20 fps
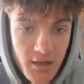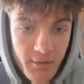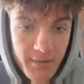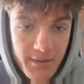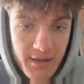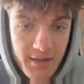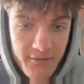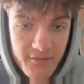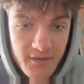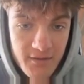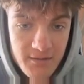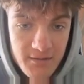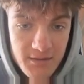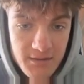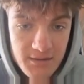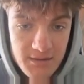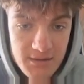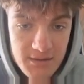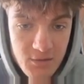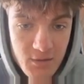We have
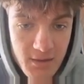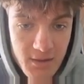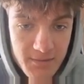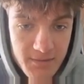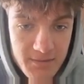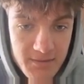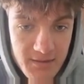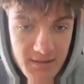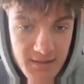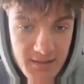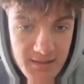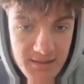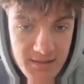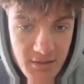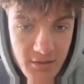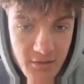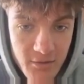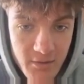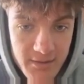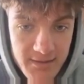swept this
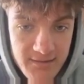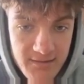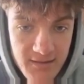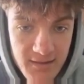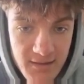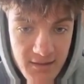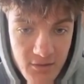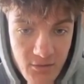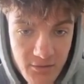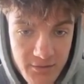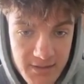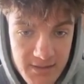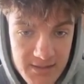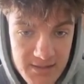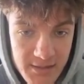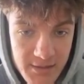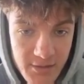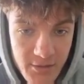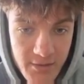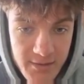liquidity and all this
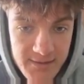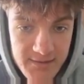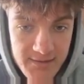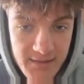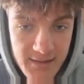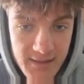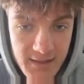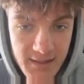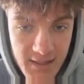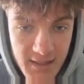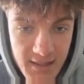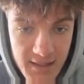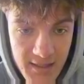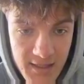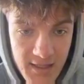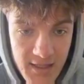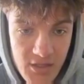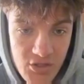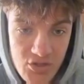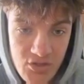liquidity in
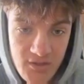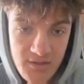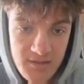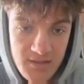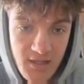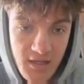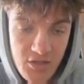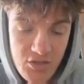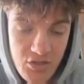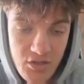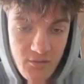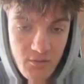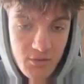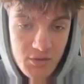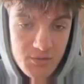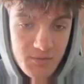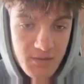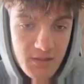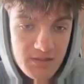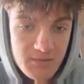Asian session,
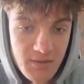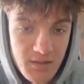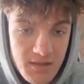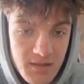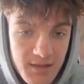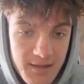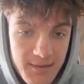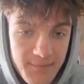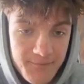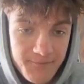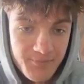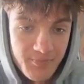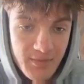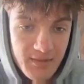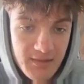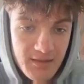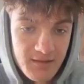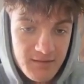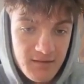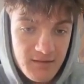which makes me think
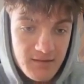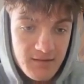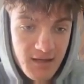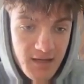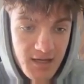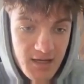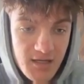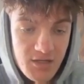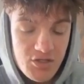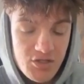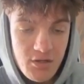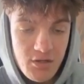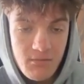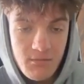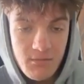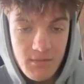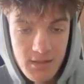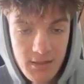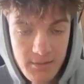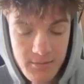this is Asia
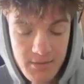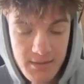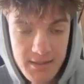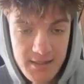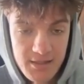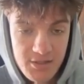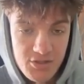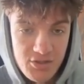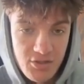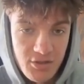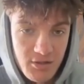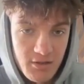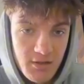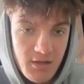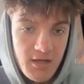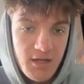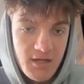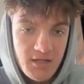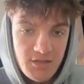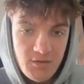manipulation
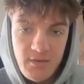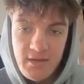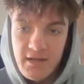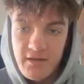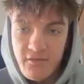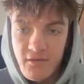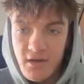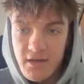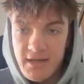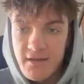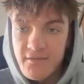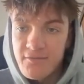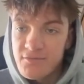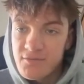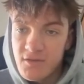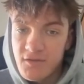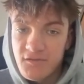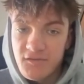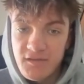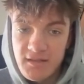as well as I have
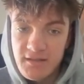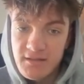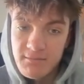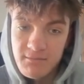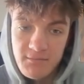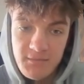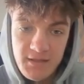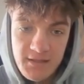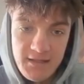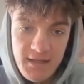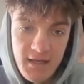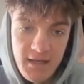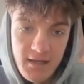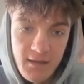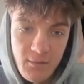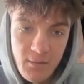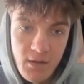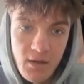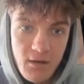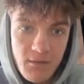just seen the day,
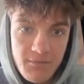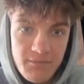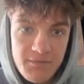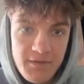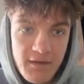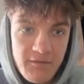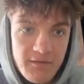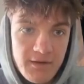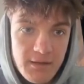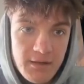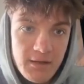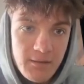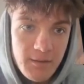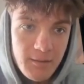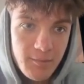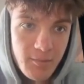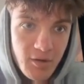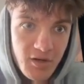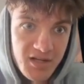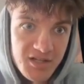and we are definitely going to
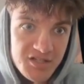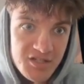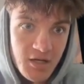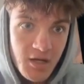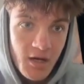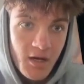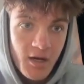be bullish.